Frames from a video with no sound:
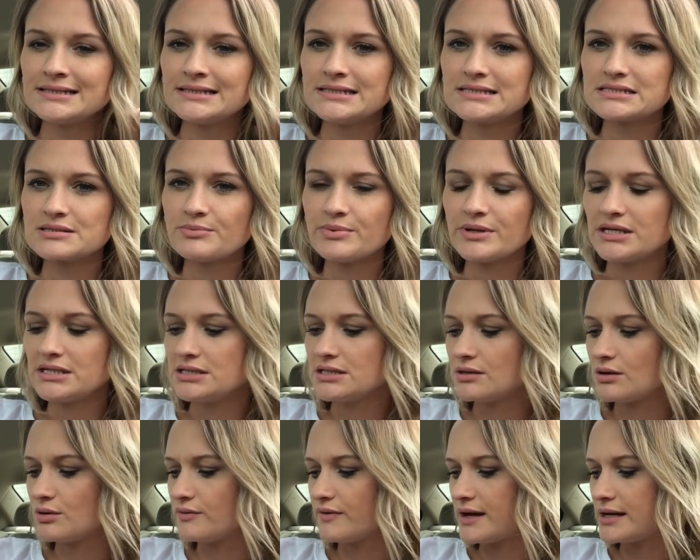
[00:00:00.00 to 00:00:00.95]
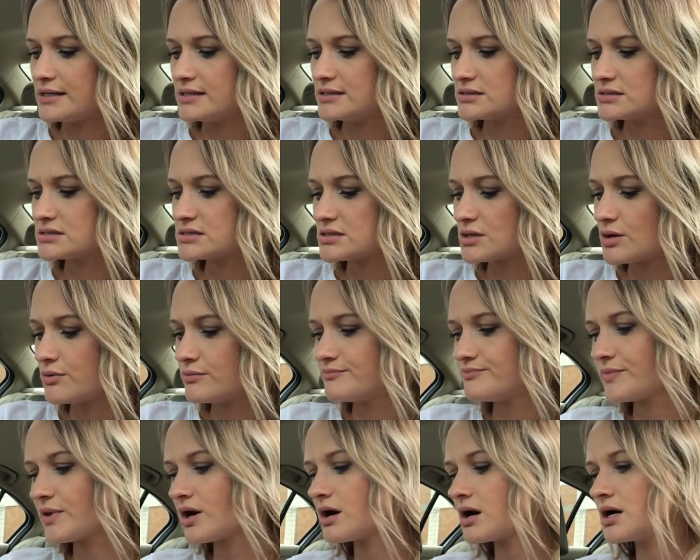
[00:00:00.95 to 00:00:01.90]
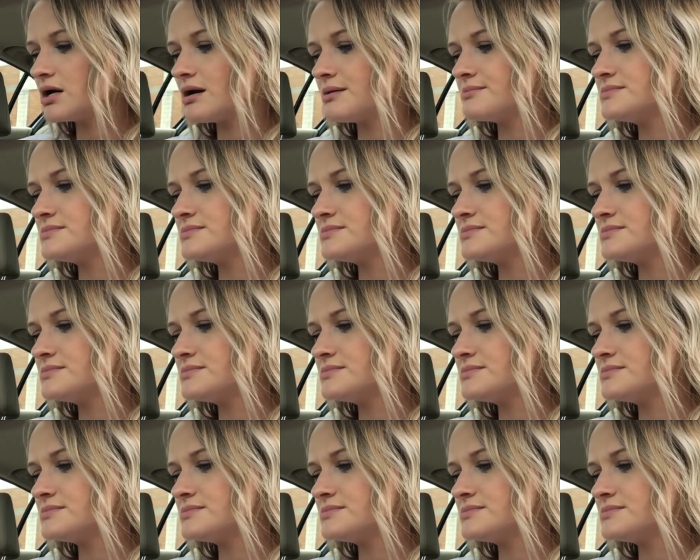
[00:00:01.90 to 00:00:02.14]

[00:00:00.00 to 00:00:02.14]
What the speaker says: his opinion on that is. So, all right,